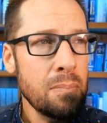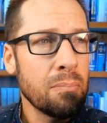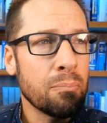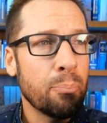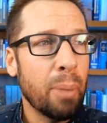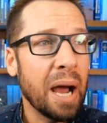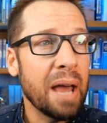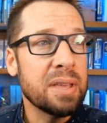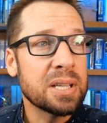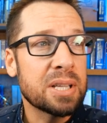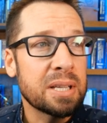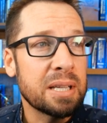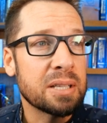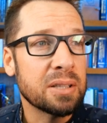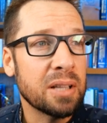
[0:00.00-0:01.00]
By this
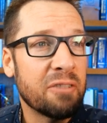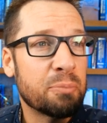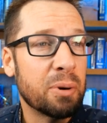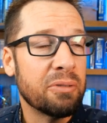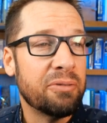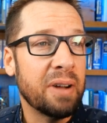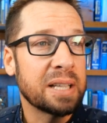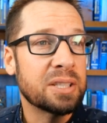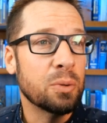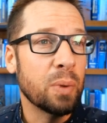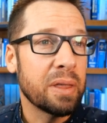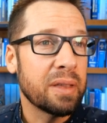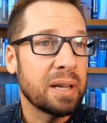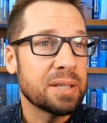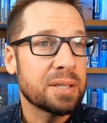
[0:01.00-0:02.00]
is love perfected
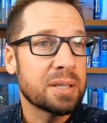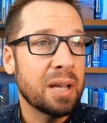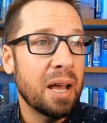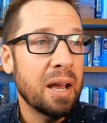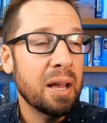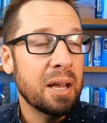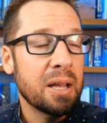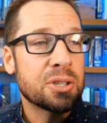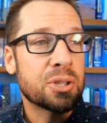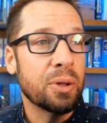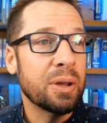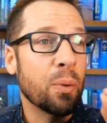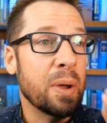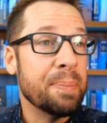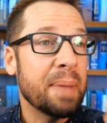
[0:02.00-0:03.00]
with us, so
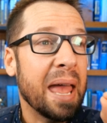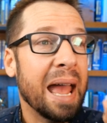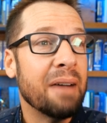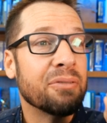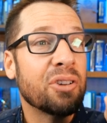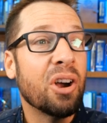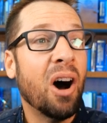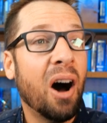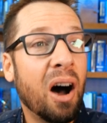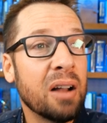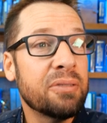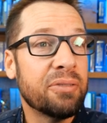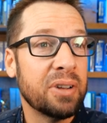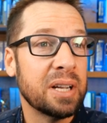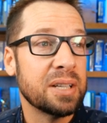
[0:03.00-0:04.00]
that we may have
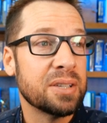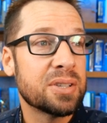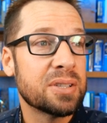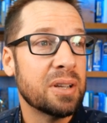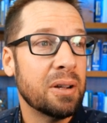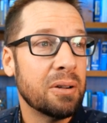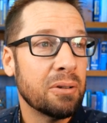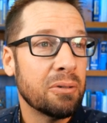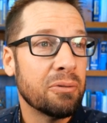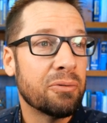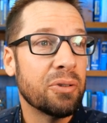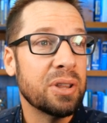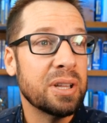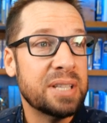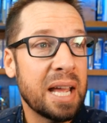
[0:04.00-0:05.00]
confidence
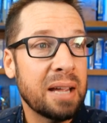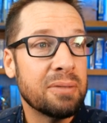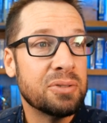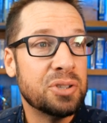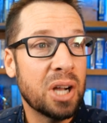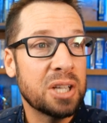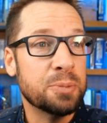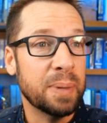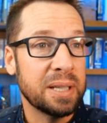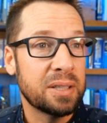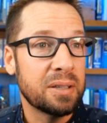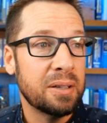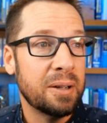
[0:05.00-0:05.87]
for the day of judgment.